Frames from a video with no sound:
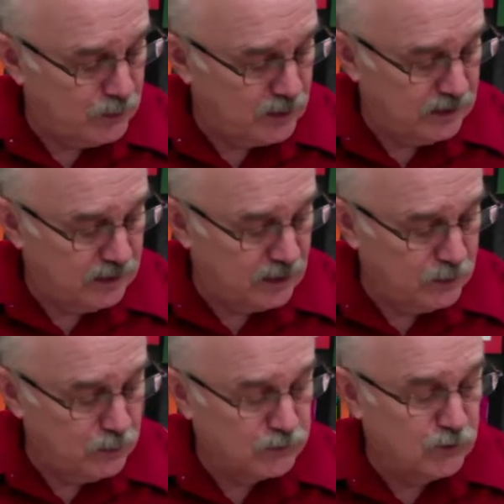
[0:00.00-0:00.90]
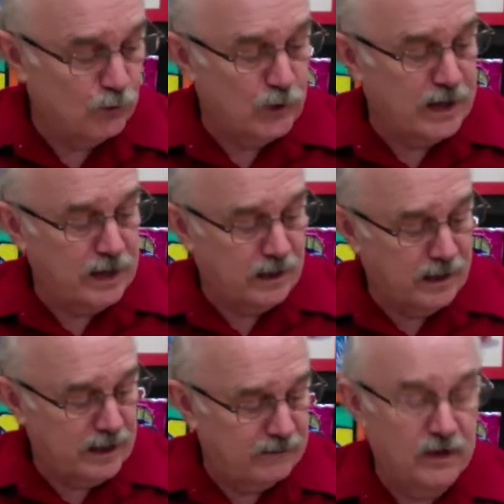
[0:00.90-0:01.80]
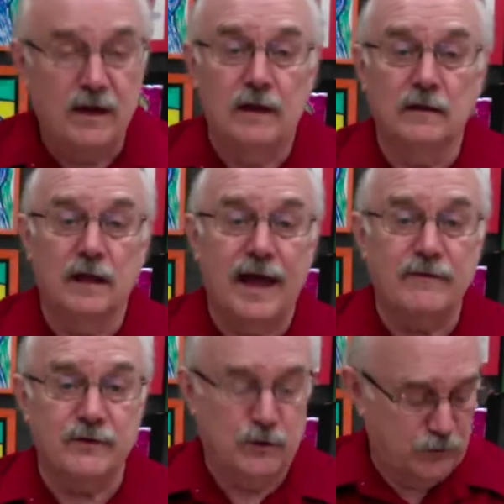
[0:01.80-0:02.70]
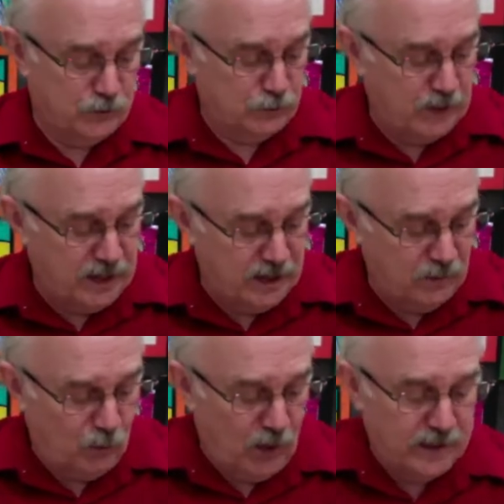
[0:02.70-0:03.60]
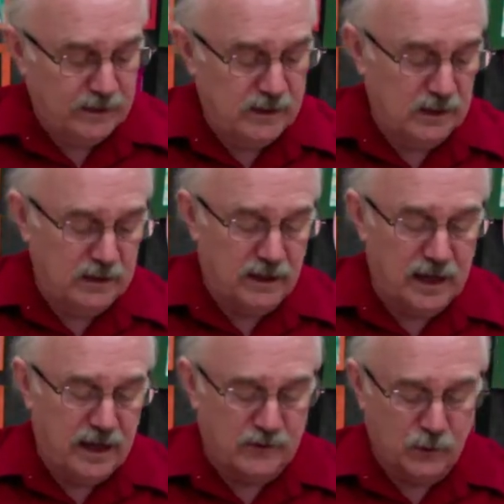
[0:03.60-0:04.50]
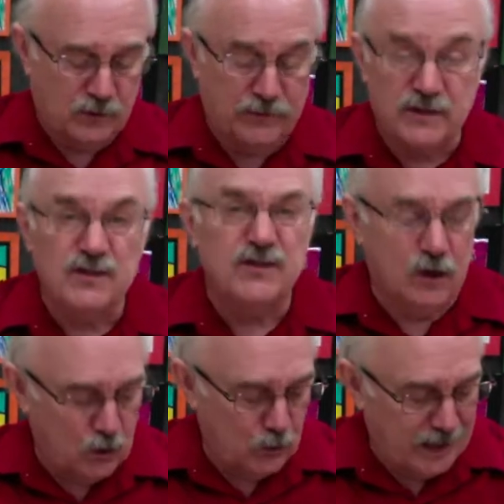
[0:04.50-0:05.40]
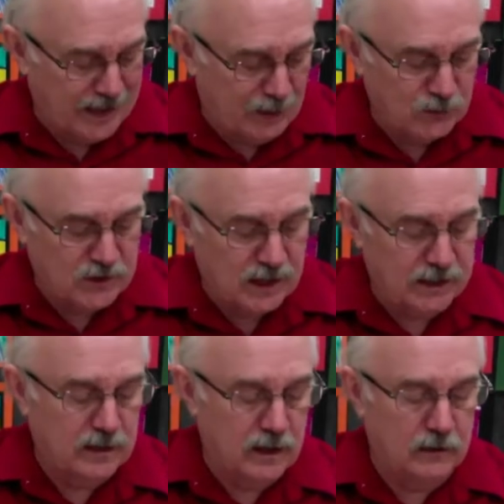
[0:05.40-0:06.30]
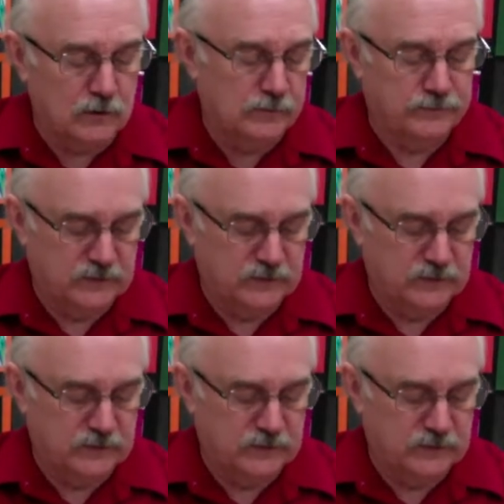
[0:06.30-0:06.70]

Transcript: I think I'll use gray. I have lavender, gray, and white to indicate sort of a snowy outside color.